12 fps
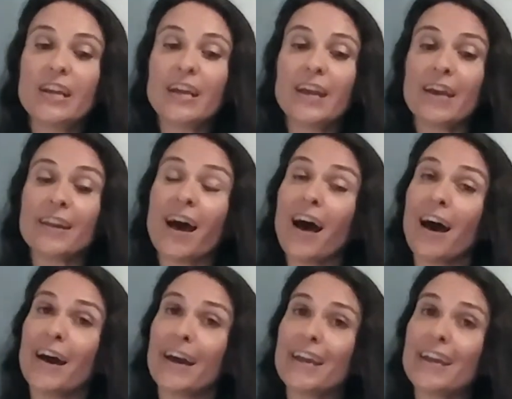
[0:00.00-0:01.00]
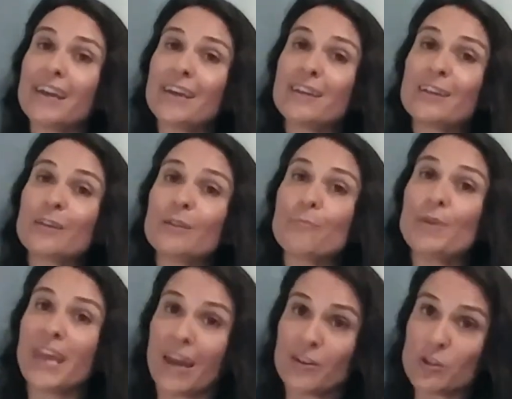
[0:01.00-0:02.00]
and I
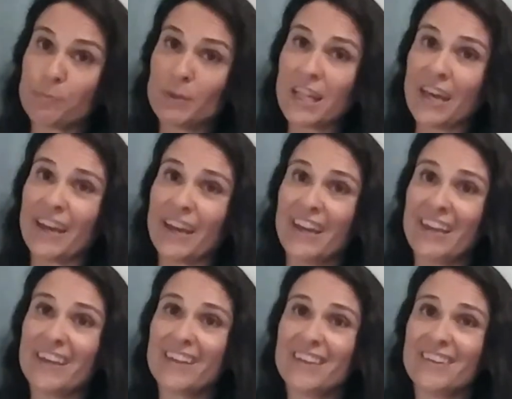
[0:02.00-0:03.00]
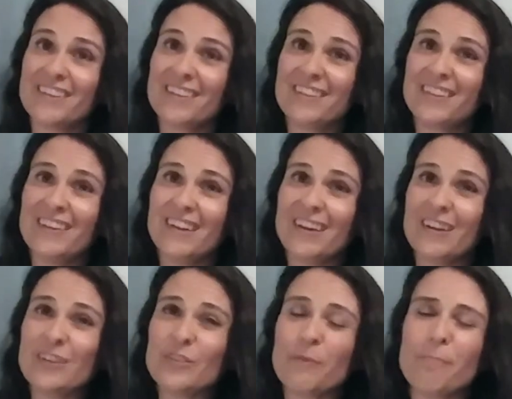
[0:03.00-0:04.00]
began to play.
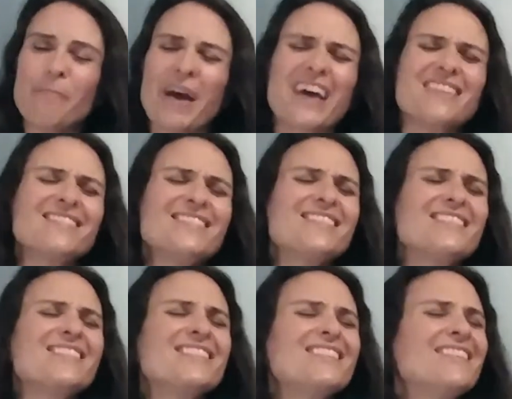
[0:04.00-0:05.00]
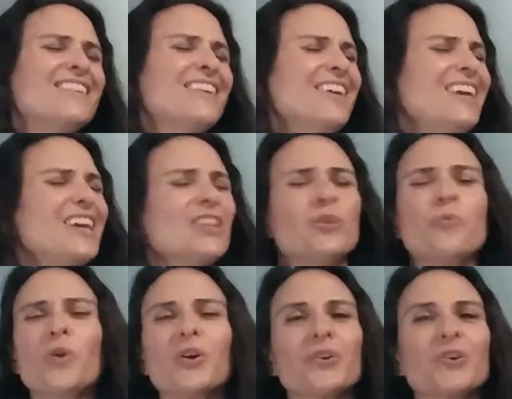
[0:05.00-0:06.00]
The best in the
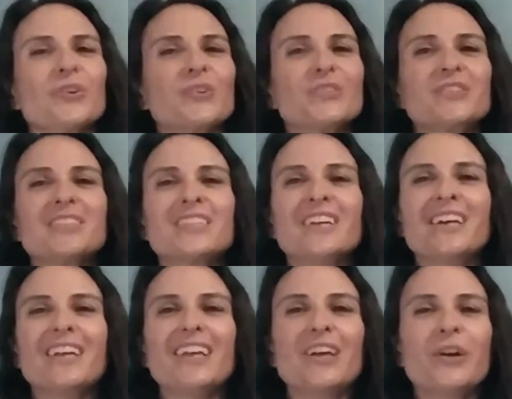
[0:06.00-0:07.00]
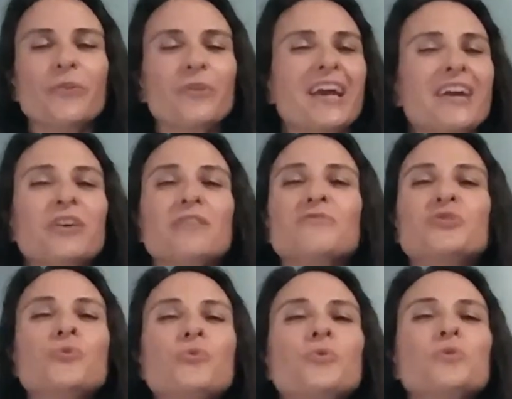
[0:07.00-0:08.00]
world. Well, I could have
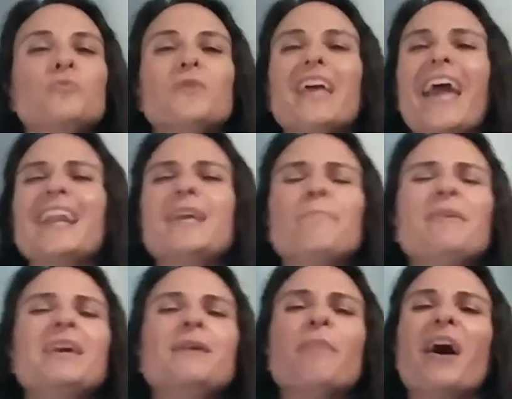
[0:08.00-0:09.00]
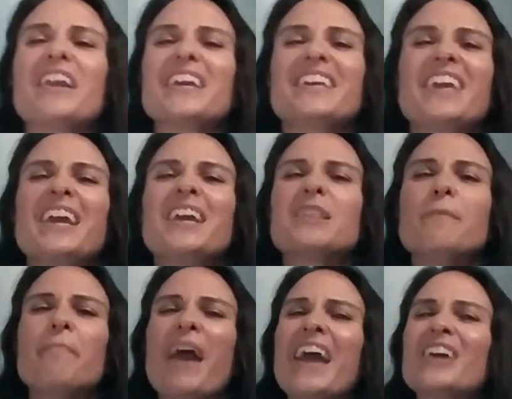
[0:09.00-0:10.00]
dueled with Eddie Peabody, king of the
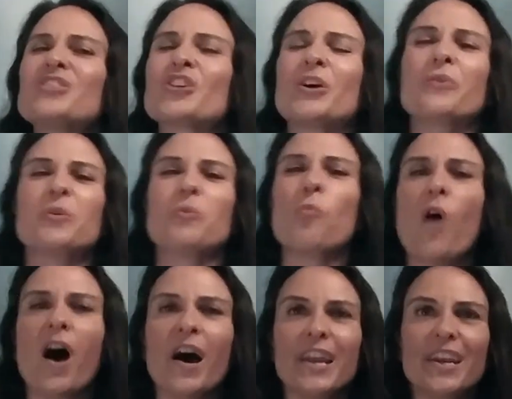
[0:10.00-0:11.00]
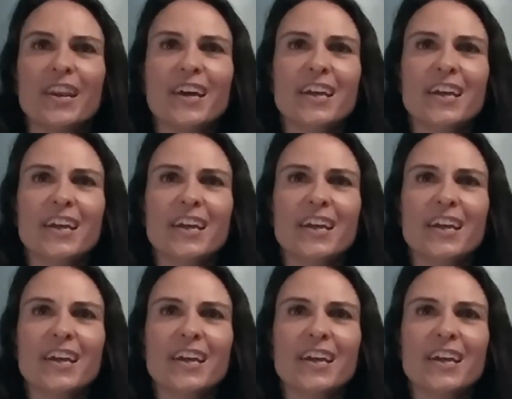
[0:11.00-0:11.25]
banjo, and won.